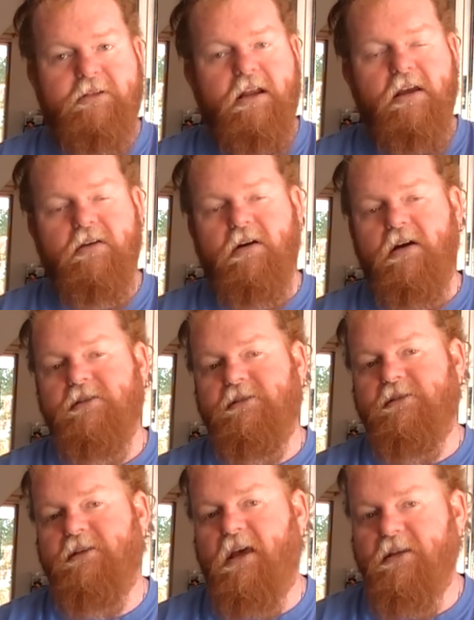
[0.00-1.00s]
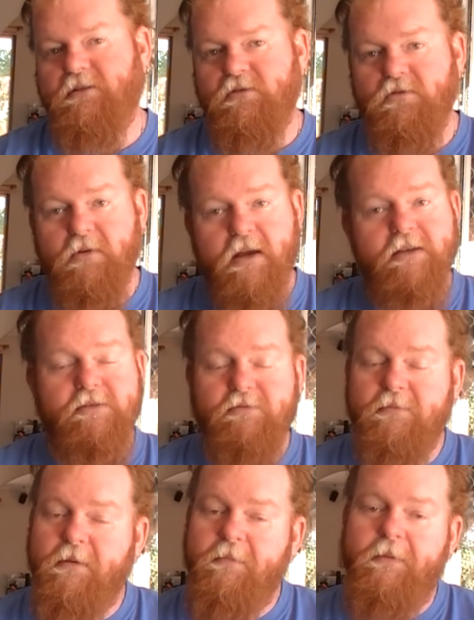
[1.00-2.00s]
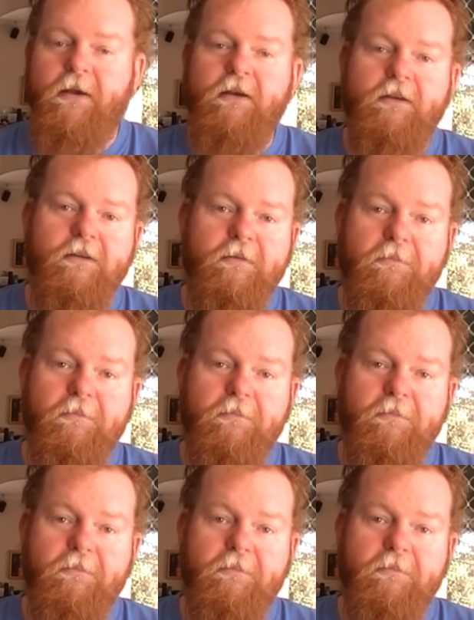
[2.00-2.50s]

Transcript: you know, guys, as always, remember,